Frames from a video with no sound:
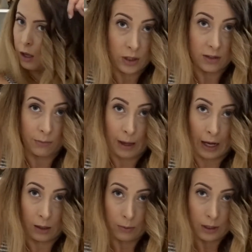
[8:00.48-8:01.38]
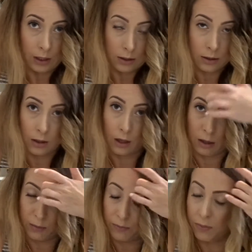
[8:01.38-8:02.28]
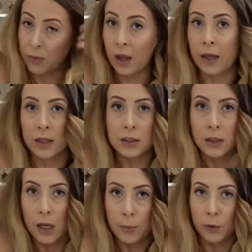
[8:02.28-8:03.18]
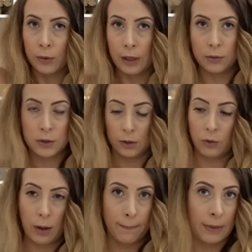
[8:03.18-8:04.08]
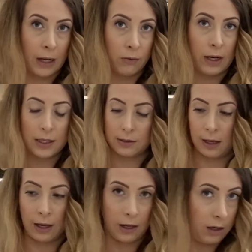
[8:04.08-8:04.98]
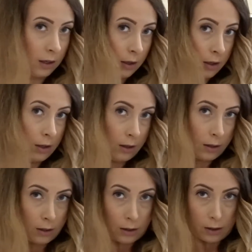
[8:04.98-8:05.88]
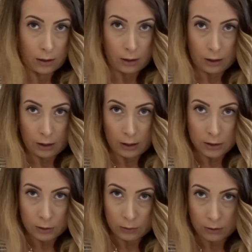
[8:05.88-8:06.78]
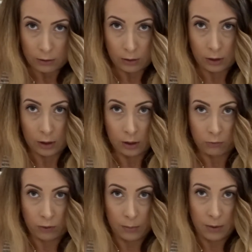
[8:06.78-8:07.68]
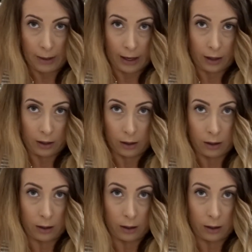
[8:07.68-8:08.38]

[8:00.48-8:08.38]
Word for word: For this back piece, I like to come around to my right side and do it from the back.